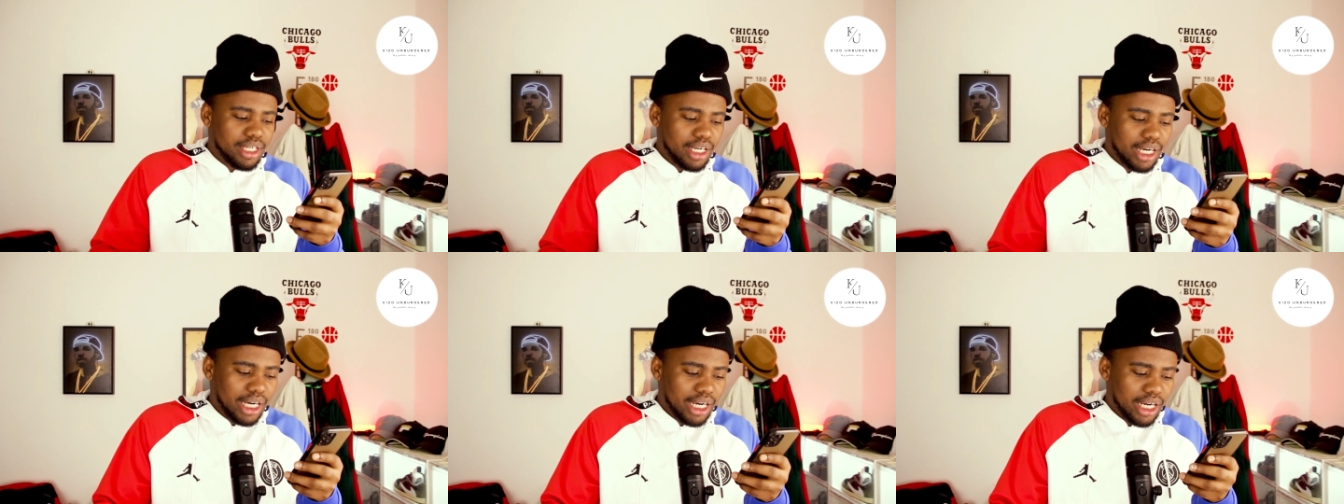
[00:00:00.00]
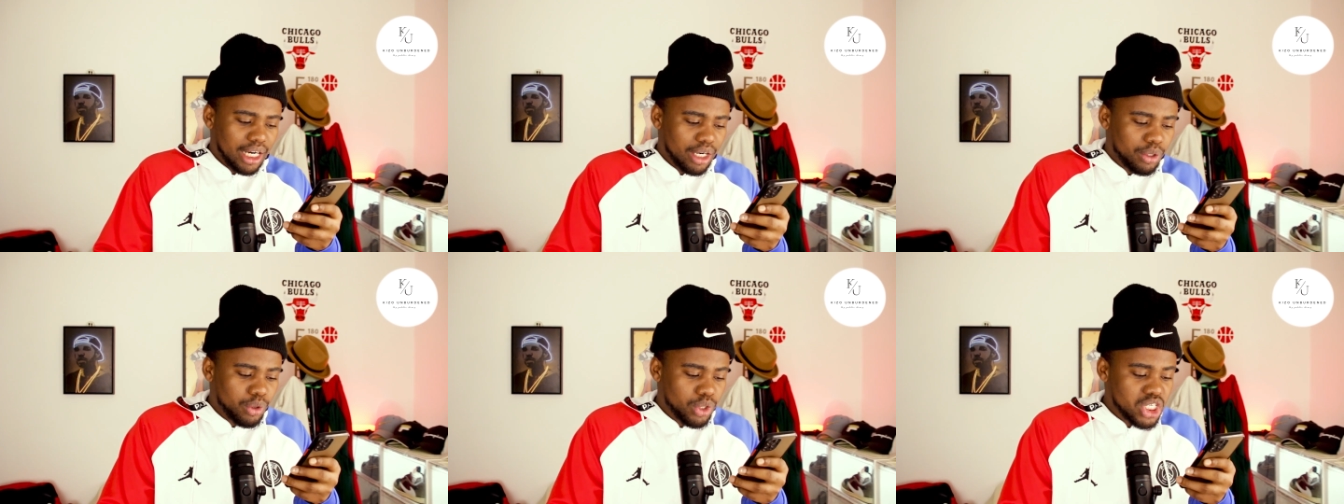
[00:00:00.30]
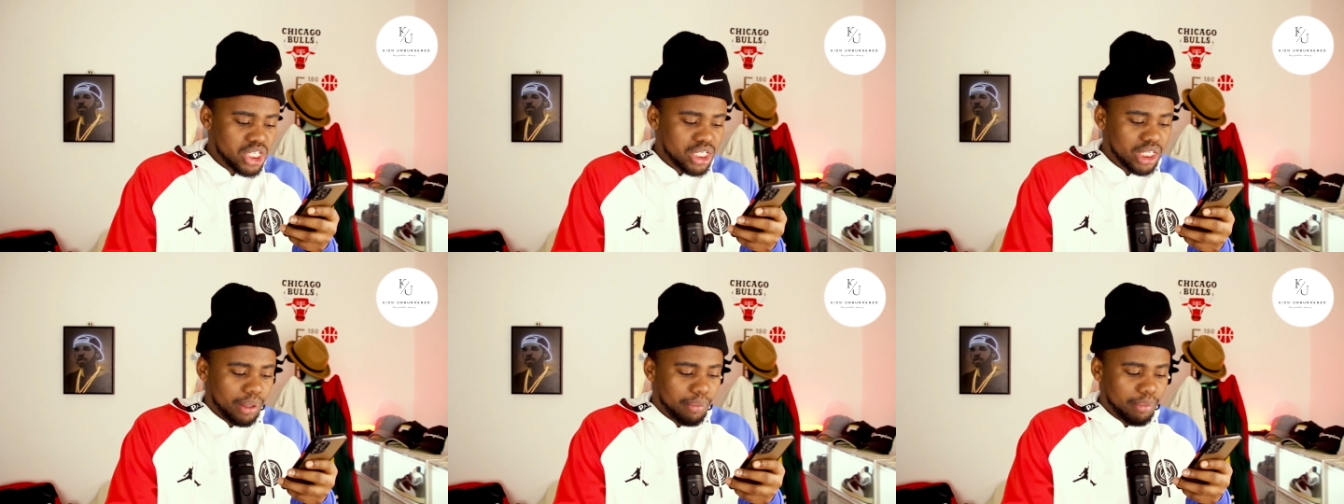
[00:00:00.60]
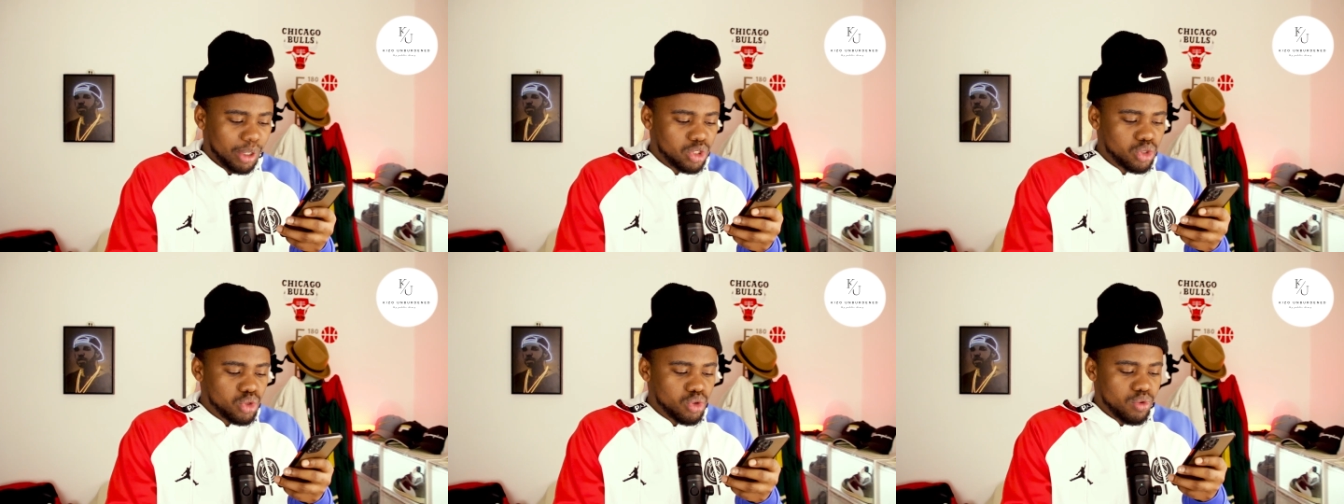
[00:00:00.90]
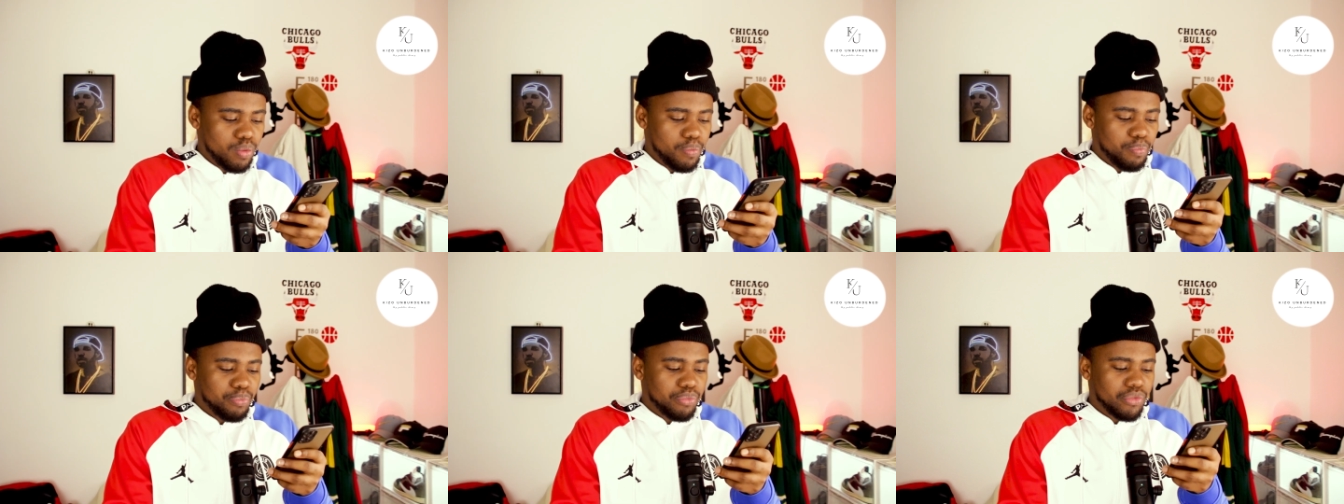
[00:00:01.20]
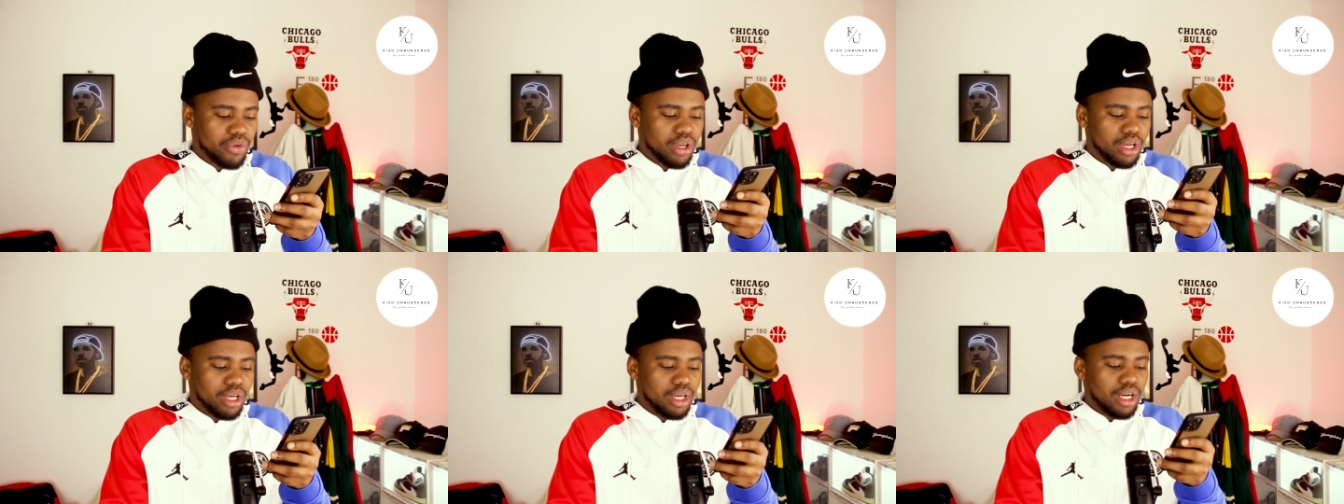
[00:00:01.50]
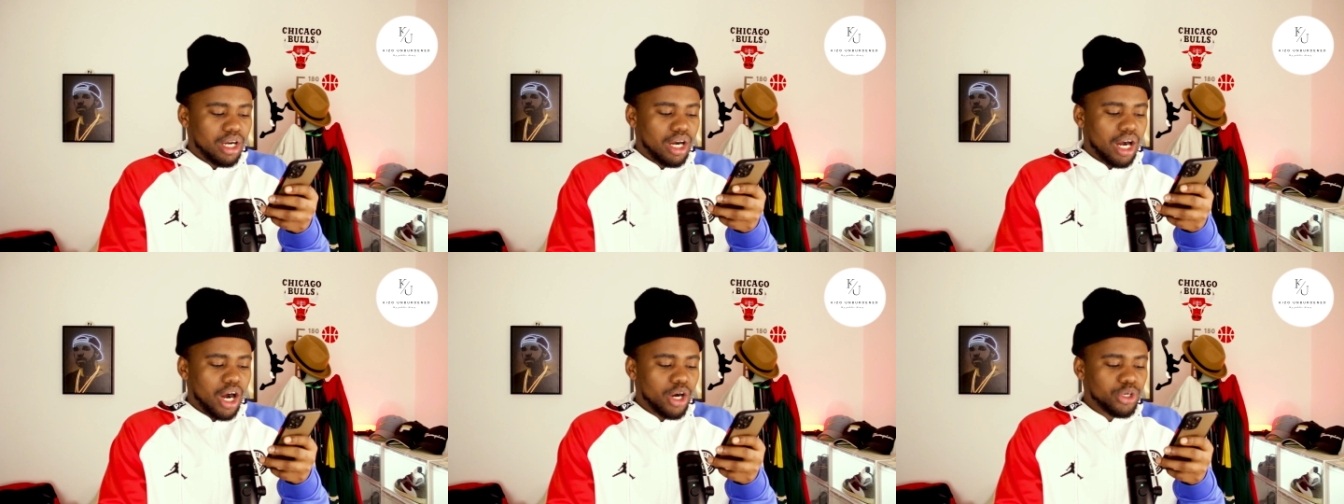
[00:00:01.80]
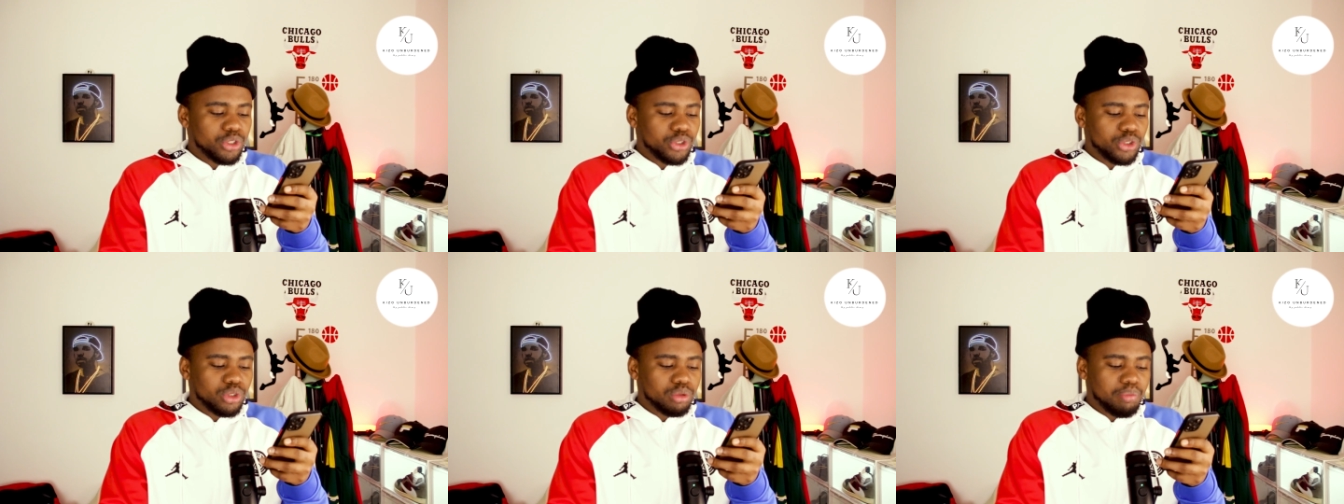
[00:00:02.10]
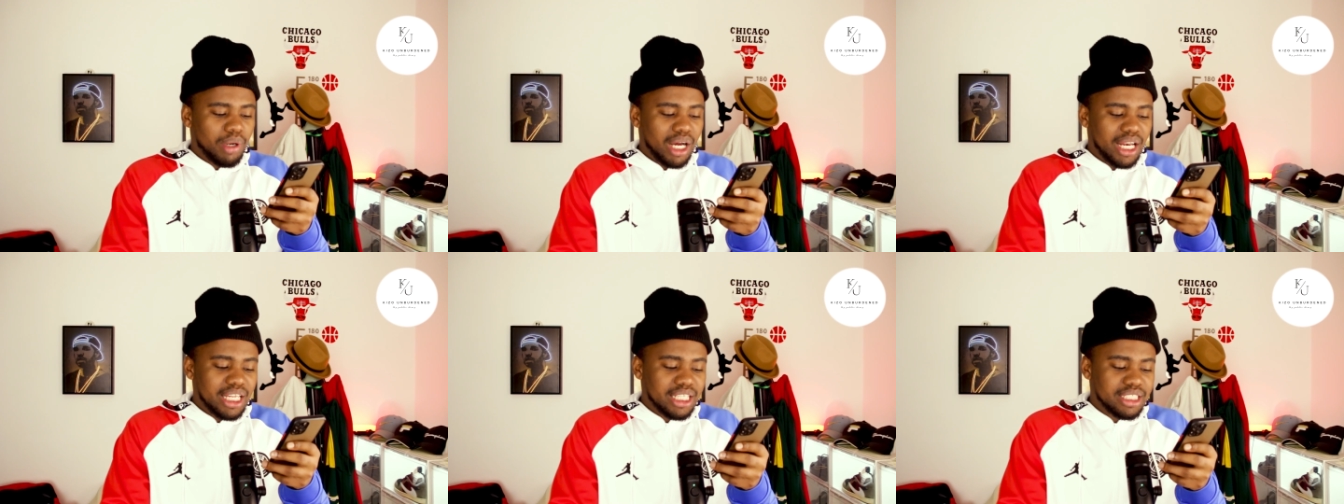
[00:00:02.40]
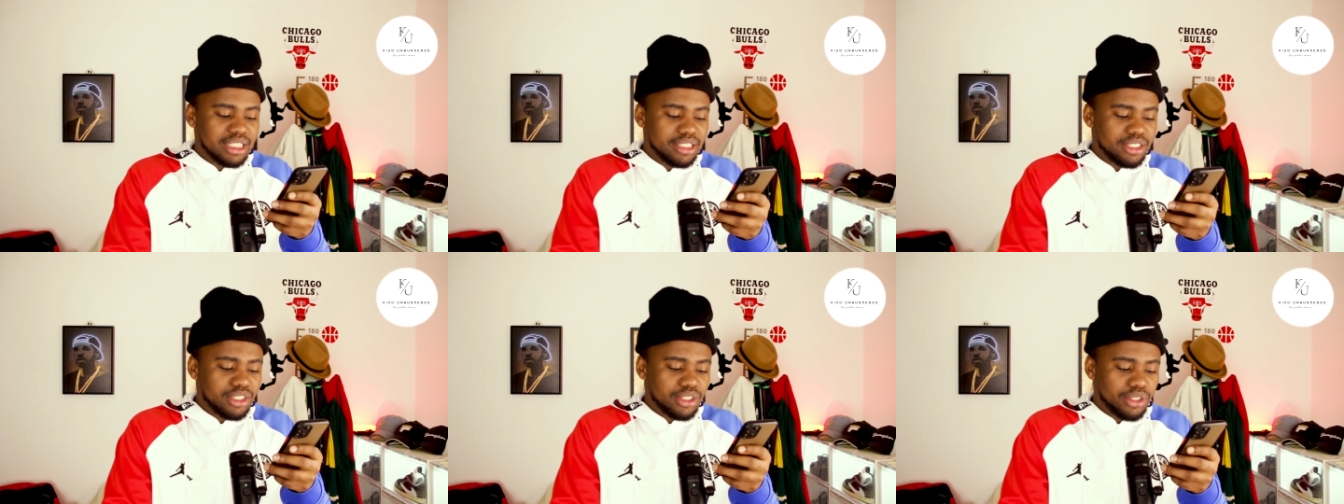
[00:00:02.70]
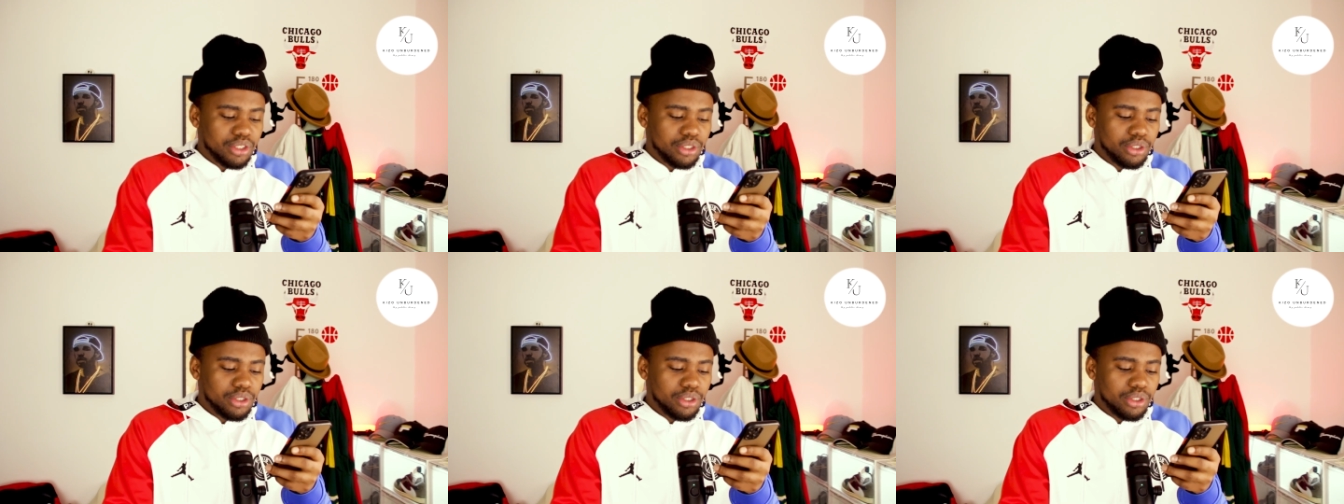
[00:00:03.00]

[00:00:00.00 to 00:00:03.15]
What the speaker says: Question number two. How do you balance